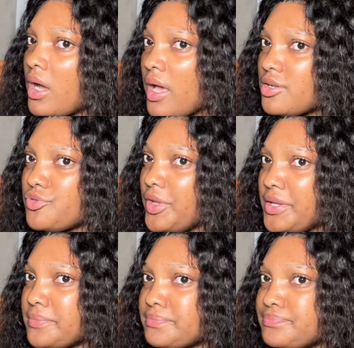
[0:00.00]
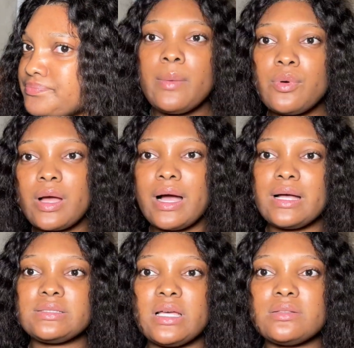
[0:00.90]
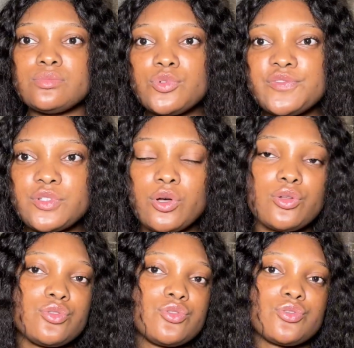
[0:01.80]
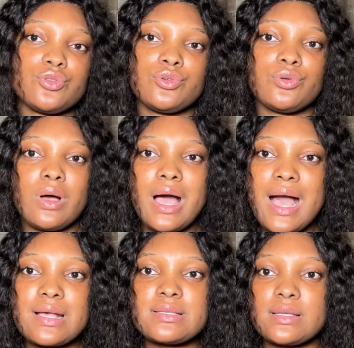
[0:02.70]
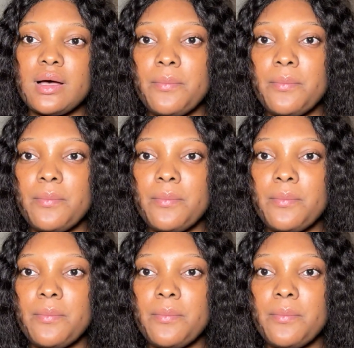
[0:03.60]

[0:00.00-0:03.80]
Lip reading: Kellyrae. Ebuka then moved on to ask